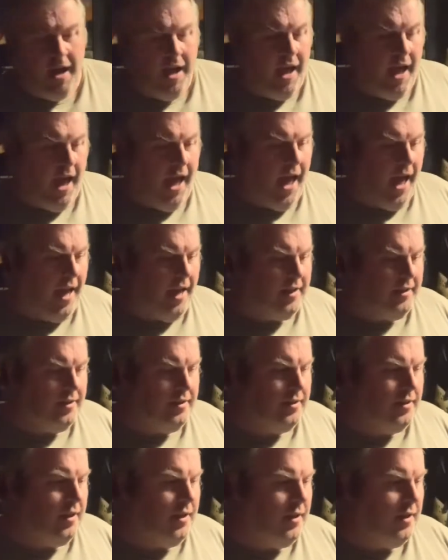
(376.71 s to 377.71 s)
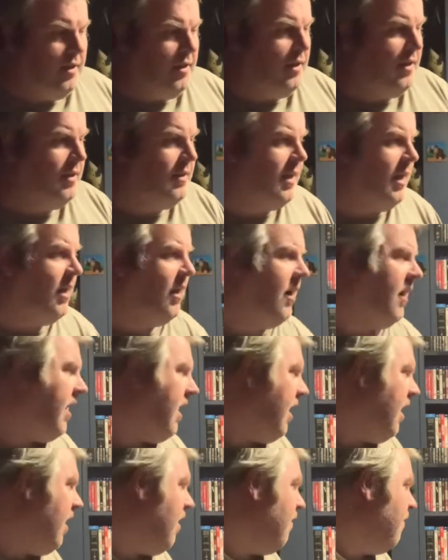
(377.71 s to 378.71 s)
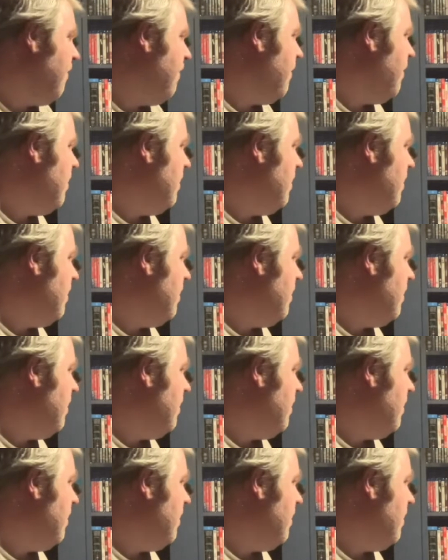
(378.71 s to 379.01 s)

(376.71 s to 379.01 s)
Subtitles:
and then I have